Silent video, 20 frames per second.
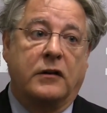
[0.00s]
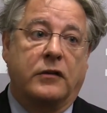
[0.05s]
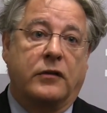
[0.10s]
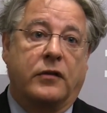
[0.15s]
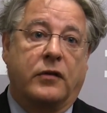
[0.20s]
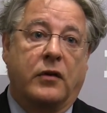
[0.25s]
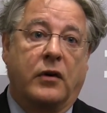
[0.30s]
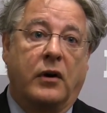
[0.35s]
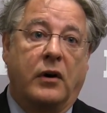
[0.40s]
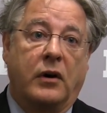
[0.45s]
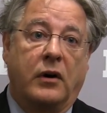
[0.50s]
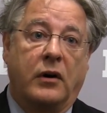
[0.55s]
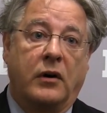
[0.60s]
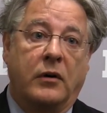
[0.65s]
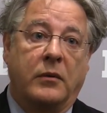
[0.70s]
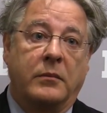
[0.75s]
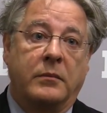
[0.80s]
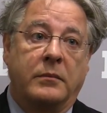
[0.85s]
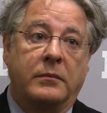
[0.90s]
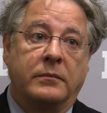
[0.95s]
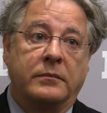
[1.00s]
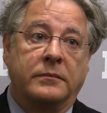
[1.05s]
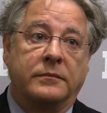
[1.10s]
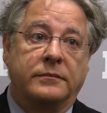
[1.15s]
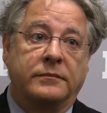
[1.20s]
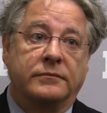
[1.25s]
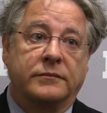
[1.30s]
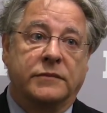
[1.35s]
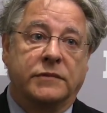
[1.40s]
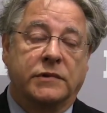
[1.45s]

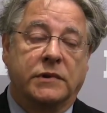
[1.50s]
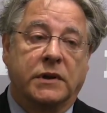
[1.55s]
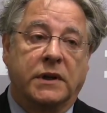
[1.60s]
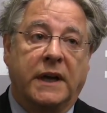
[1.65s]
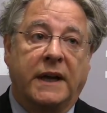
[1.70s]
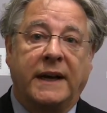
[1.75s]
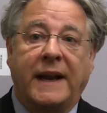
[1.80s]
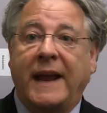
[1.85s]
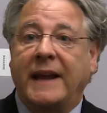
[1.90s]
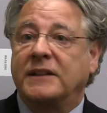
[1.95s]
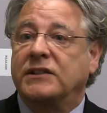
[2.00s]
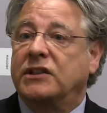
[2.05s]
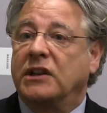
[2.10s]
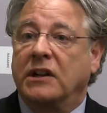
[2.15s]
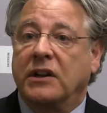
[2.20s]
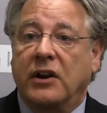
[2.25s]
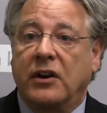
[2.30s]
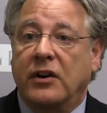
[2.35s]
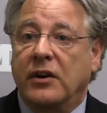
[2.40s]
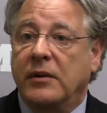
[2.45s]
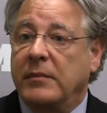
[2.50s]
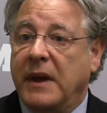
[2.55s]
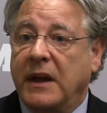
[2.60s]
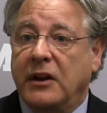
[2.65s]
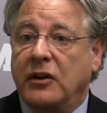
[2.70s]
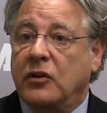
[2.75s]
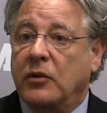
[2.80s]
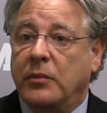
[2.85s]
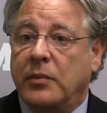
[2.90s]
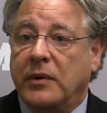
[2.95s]
from an ancillary
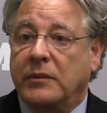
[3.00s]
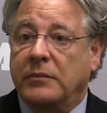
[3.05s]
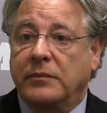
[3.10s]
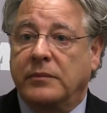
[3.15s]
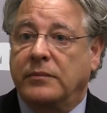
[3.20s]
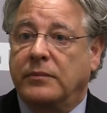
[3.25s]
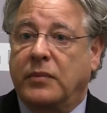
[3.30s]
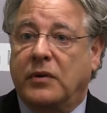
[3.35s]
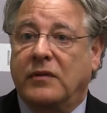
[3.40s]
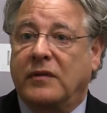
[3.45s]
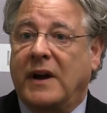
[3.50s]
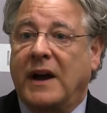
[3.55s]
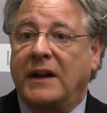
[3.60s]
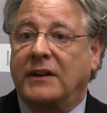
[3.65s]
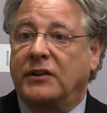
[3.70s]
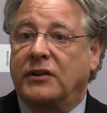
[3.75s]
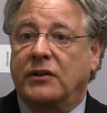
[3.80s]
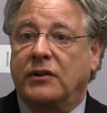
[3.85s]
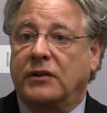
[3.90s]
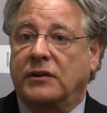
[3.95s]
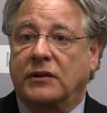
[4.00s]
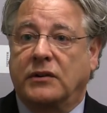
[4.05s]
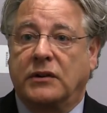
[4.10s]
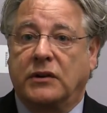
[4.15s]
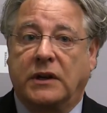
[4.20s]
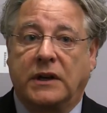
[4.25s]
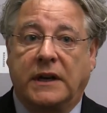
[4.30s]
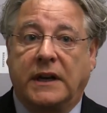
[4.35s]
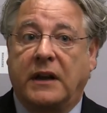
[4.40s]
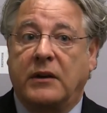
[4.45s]
medical pro provider.
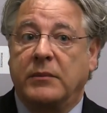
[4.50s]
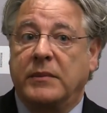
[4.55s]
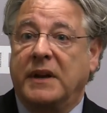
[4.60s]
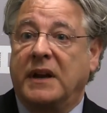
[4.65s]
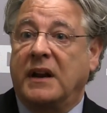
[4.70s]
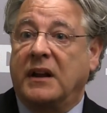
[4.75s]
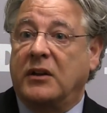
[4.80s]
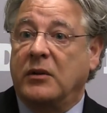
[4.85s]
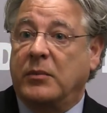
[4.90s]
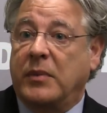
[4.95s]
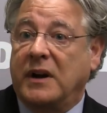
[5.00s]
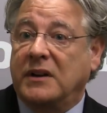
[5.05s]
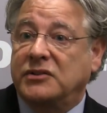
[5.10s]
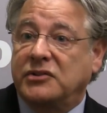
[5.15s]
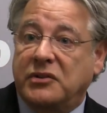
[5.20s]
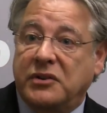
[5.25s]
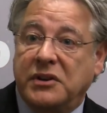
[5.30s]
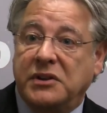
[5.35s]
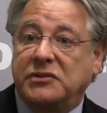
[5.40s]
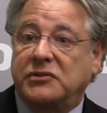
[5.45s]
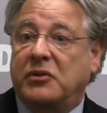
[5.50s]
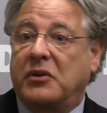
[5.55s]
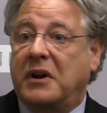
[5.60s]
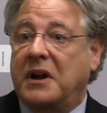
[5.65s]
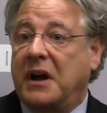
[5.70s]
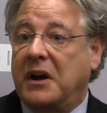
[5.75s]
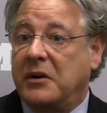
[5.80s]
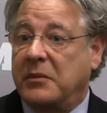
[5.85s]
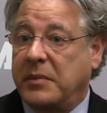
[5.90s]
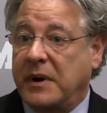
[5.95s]
It could be an acupuncturist or a
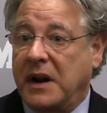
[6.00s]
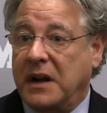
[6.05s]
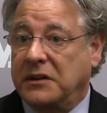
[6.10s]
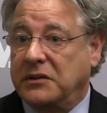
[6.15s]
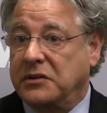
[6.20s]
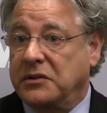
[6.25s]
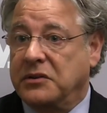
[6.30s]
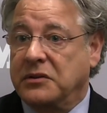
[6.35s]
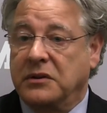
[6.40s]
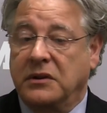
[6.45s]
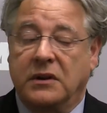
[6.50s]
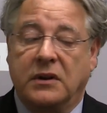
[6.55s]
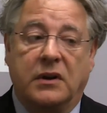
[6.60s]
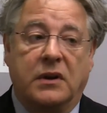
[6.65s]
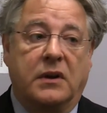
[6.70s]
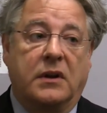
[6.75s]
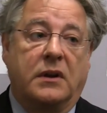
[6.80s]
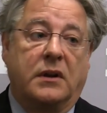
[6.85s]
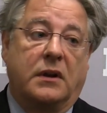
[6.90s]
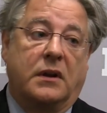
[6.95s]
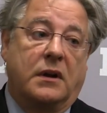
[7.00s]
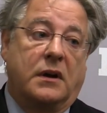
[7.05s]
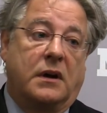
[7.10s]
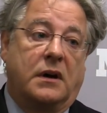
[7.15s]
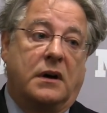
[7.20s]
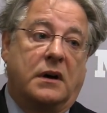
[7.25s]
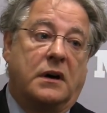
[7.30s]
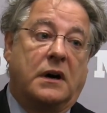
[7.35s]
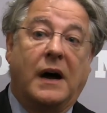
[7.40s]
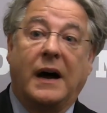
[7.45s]
chiropractor,
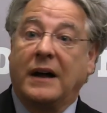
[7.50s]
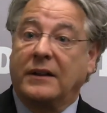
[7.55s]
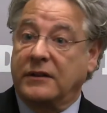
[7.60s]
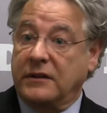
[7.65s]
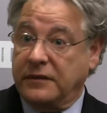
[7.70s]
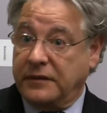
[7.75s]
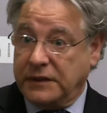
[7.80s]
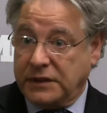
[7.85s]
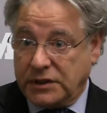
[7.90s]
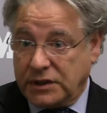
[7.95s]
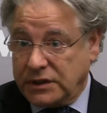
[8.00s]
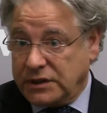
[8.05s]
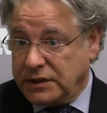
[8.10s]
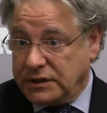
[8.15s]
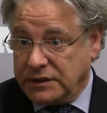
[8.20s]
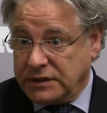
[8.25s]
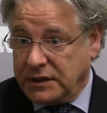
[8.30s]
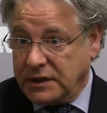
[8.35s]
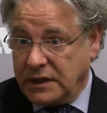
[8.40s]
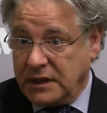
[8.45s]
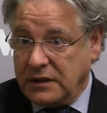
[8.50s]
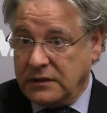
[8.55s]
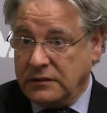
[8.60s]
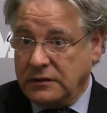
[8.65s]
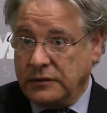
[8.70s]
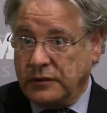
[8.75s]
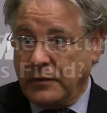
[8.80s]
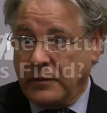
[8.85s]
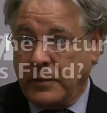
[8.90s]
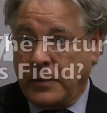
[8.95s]
uh, other physicians now.